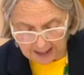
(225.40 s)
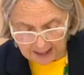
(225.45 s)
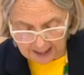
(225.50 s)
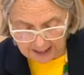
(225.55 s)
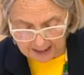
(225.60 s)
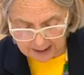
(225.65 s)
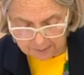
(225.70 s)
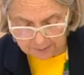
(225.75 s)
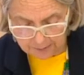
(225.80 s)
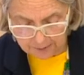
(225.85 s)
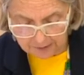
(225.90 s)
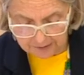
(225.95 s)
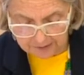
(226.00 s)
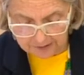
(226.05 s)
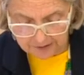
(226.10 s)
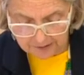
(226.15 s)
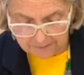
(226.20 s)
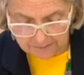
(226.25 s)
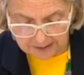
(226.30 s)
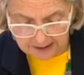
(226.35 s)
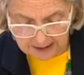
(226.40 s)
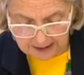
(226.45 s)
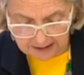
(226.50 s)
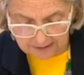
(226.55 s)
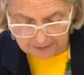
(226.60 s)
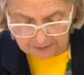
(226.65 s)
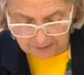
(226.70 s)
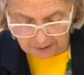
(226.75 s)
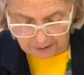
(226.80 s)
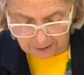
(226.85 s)
animals, and
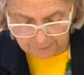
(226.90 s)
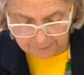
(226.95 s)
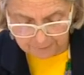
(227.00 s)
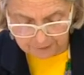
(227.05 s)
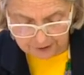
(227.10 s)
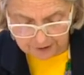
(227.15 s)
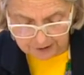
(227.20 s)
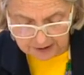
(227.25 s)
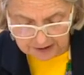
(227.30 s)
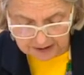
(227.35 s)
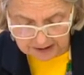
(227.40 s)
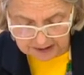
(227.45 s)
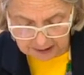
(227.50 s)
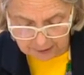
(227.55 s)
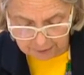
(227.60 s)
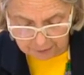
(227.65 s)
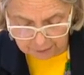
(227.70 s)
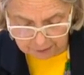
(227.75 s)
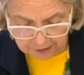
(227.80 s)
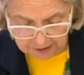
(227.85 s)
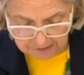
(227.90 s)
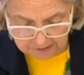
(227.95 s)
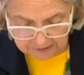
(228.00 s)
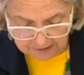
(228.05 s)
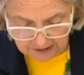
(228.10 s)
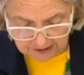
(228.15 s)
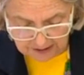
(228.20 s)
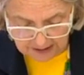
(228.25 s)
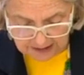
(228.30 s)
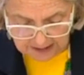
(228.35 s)
there's often an increase
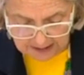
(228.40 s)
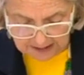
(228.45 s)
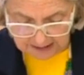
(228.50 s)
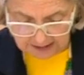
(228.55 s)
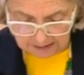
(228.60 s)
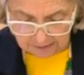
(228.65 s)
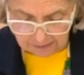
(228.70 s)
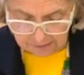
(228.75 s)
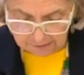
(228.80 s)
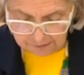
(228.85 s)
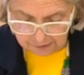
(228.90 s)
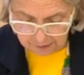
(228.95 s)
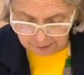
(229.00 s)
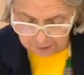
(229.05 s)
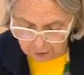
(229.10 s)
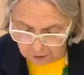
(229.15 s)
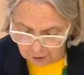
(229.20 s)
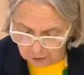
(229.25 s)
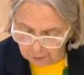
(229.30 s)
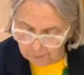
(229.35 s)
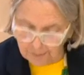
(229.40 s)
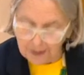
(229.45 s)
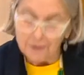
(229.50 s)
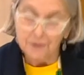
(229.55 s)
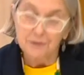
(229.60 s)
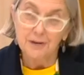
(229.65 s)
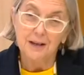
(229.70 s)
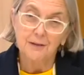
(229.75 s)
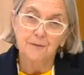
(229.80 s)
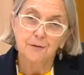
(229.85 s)
in certain
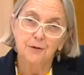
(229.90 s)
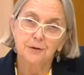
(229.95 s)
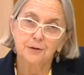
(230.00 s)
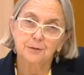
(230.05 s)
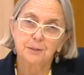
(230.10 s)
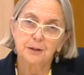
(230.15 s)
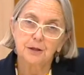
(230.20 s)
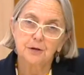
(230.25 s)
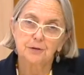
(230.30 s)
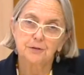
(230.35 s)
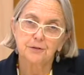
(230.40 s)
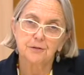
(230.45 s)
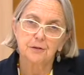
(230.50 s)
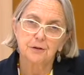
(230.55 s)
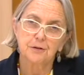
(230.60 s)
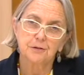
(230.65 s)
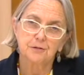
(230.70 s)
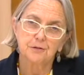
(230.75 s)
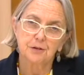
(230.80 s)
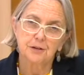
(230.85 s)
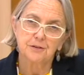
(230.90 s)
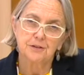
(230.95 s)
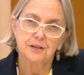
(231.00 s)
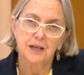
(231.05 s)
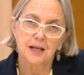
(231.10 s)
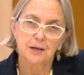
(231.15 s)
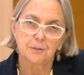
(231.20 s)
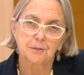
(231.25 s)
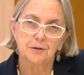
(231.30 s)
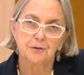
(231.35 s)
hormone levels because of the stress the
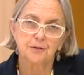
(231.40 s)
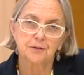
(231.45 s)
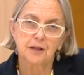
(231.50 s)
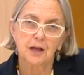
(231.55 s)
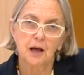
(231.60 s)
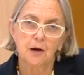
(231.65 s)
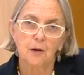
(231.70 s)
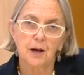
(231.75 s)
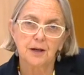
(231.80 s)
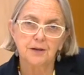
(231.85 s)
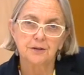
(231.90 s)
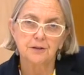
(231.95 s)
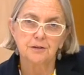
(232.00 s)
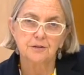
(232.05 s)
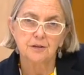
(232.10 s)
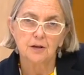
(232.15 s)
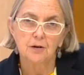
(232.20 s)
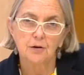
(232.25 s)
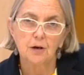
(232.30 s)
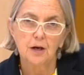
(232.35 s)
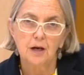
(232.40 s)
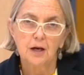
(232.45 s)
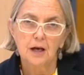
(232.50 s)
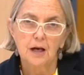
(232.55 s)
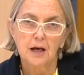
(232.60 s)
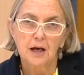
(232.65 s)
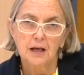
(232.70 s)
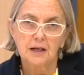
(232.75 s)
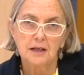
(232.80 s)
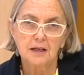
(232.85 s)
animals go under. So
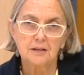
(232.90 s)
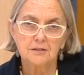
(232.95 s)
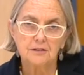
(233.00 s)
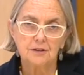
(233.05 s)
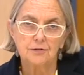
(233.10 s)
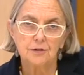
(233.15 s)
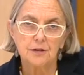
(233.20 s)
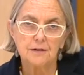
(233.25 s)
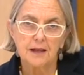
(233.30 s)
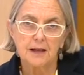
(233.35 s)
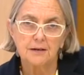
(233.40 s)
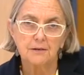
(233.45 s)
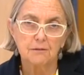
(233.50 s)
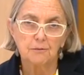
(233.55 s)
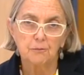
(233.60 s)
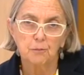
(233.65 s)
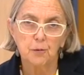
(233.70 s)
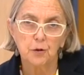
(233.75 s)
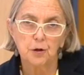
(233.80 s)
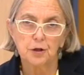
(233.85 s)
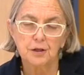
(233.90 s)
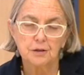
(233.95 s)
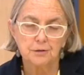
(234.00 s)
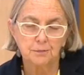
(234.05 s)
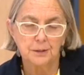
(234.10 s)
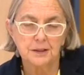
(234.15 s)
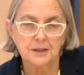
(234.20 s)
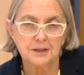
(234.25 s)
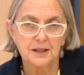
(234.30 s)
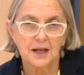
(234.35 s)
considering that work has
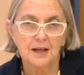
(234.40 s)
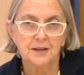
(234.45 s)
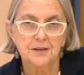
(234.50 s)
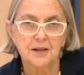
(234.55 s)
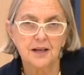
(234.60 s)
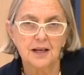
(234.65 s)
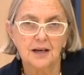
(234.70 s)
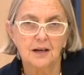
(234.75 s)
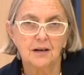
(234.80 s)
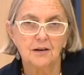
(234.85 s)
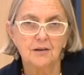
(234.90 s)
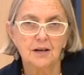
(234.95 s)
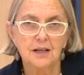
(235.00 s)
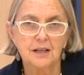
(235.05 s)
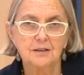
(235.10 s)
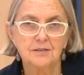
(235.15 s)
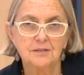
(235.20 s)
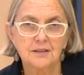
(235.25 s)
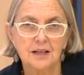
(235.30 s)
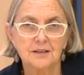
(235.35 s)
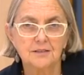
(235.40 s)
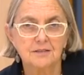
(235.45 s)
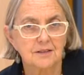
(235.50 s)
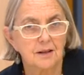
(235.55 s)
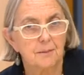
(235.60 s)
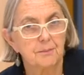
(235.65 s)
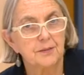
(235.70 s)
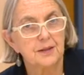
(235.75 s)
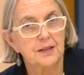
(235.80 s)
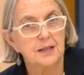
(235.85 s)
been done now, is that
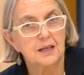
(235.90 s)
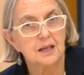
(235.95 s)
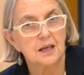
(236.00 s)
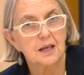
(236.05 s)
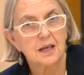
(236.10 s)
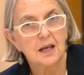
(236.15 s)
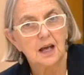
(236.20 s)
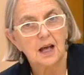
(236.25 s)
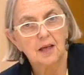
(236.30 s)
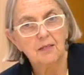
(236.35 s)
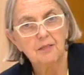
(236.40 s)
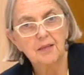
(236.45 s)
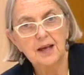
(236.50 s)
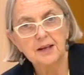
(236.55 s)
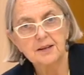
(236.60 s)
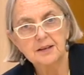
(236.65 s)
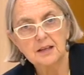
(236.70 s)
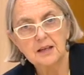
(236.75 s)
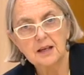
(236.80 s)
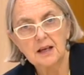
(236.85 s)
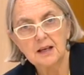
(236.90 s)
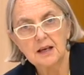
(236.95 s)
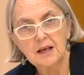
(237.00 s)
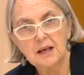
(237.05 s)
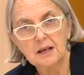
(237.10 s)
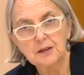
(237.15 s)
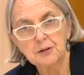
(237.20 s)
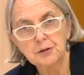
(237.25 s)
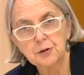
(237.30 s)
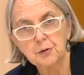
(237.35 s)
something that
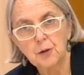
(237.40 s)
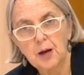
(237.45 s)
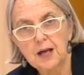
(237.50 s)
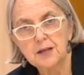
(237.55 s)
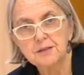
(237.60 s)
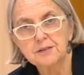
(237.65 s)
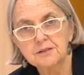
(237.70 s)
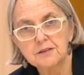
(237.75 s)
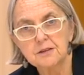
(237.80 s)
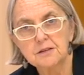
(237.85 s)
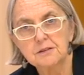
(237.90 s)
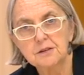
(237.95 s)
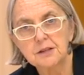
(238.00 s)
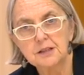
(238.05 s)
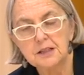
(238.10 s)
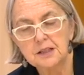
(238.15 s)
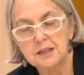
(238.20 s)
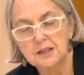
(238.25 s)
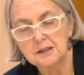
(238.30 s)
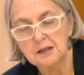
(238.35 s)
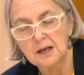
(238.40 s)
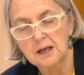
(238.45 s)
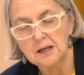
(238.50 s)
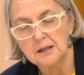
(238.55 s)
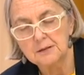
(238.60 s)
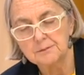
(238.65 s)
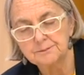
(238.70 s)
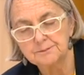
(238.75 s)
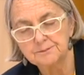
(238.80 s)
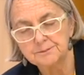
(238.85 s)
you ask the
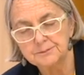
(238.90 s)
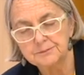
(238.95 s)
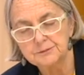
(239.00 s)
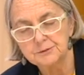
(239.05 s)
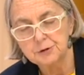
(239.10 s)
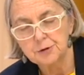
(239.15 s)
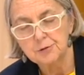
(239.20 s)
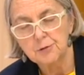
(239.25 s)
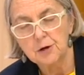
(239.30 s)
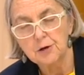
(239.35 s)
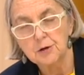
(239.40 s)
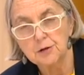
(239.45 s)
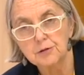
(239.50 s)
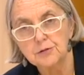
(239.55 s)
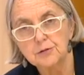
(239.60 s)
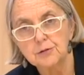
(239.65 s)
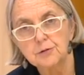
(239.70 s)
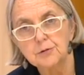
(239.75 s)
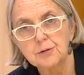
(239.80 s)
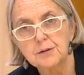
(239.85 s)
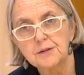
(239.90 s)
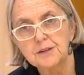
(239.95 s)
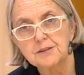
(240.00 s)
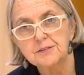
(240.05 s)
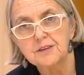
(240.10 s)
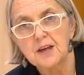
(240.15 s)
Taronga Zoo in this